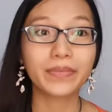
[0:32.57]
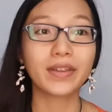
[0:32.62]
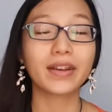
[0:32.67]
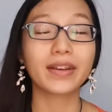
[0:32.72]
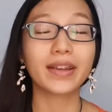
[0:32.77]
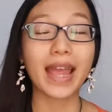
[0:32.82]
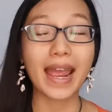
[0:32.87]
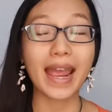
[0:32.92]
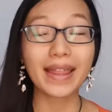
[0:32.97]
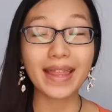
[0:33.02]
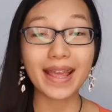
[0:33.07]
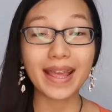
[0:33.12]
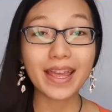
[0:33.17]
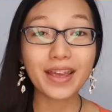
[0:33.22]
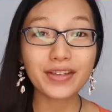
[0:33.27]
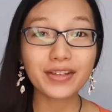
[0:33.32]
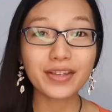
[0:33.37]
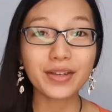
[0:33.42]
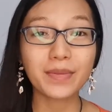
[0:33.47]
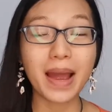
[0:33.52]
Okay, thank
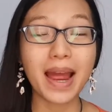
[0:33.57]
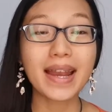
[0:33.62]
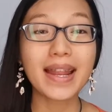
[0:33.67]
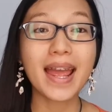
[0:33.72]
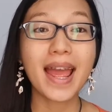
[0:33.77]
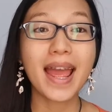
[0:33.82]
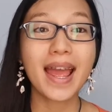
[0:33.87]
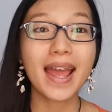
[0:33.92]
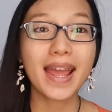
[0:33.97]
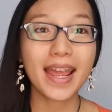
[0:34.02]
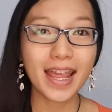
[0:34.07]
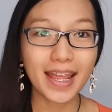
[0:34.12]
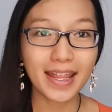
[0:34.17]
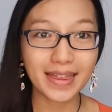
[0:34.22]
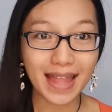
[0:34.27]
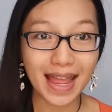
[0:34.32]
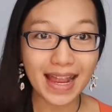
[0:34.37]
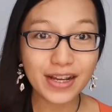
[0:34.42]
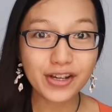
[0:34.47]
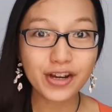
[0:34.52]
you so much.
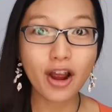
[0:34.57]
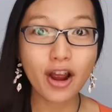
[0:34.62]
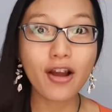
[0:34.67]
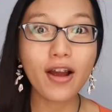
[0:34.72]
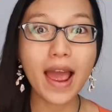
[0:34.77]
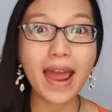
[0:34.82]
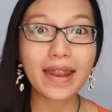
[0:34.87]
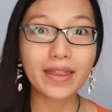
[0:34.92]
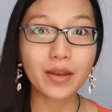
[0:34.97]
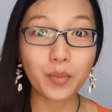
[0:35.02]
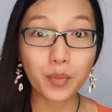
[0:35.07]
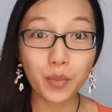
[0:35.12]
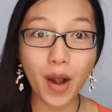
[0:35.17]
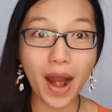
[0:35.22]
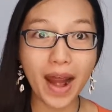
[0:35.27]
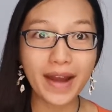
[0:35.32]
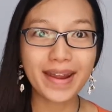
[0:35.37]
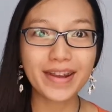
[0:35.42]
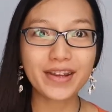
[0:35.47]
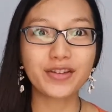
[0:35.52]
It's natural and the
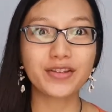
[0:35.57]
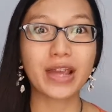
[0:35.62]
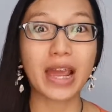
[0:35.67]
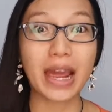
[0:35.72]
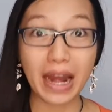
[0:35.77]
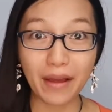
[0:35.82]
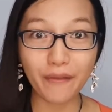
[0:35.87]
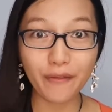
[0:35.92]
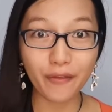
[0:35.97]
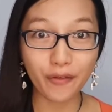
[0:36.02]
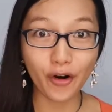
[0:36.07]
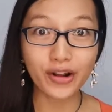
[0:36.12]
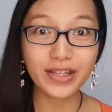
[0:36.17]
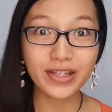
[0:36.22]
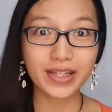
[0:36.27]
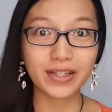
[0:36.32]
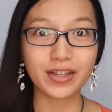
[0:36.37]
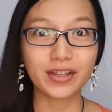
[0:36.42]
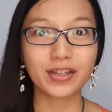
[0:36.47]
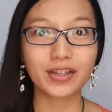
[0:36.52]
price that you can afford
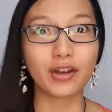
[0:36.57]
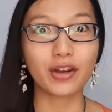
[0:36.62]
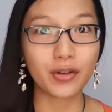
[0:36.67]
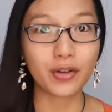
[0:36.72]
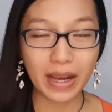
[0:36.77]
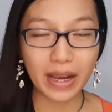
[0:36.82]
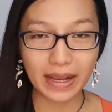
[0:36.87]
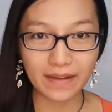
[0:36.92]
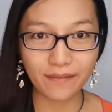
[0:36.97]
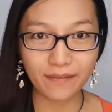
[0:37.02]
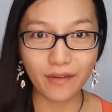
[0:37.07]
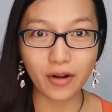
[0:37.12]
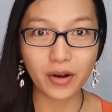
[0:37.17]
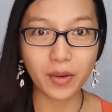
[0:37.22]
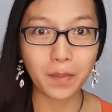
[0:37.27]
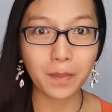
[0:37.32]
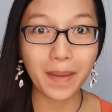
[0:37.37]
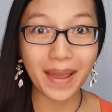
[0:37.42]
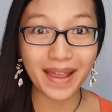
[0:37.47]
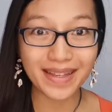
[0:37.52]
is also you can
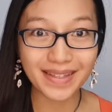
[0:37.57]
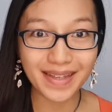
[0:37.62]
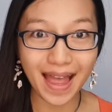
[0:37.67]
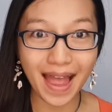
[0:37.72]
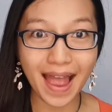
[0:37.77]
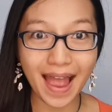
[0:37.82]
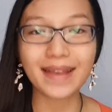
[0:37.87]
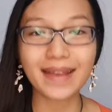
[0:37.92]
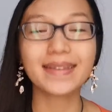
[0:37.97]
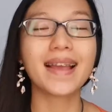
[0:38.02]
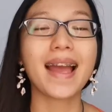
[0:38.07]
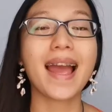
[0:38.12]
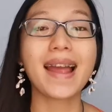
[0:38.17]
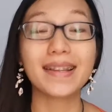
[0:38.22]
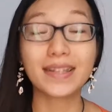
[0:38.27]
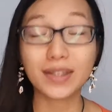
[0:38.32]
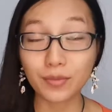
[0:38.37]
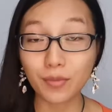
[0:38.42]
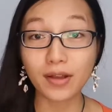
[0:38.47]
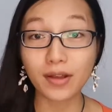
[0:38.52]
follow big size
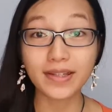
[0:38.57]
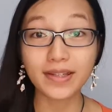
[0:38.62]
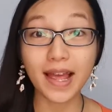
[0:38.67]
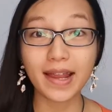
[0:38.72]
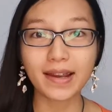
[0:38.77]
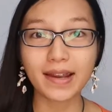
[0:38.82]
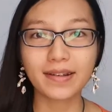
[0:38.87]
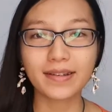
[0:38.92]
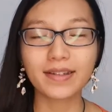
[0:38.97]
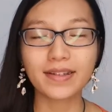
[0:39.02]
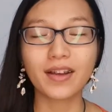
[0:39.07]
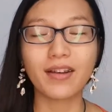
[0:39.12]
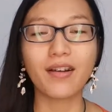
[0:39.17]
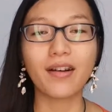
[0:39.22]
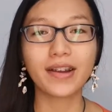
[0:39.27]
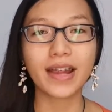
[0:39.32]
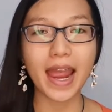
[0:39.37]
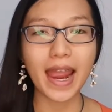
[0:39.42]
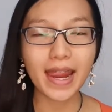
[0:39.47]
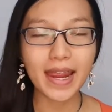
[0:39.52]
and small size also,
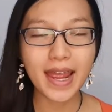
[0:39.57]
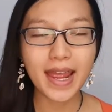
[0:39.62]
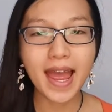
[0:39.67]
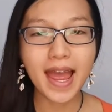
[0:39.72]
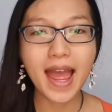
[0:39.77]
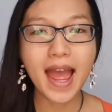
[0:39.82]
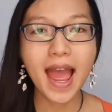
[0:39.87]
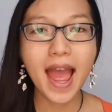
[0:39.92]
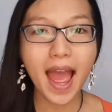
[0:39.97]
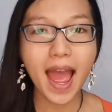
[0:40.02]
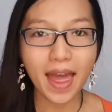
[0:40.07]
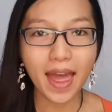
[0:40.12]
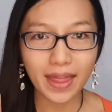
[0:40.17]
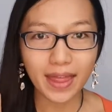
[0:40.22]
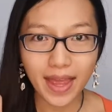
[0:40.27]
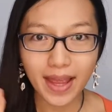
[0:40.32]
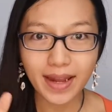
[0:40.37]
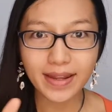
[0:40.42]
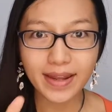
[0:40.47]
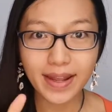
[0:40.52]
okay?
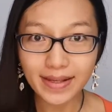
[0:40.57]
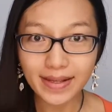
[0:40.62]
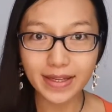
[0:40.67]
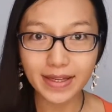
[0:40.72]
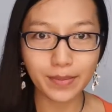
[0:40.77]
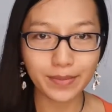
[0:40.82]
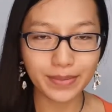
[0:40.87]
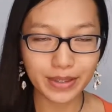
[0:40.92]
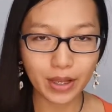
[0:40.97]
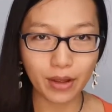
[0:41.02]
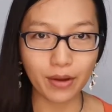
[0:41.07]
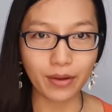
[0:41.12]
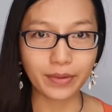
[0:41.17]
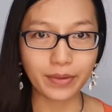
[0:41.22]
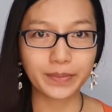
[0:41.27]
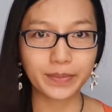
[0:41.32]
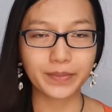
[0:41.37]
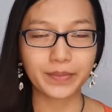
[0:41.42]
And then this gemstone,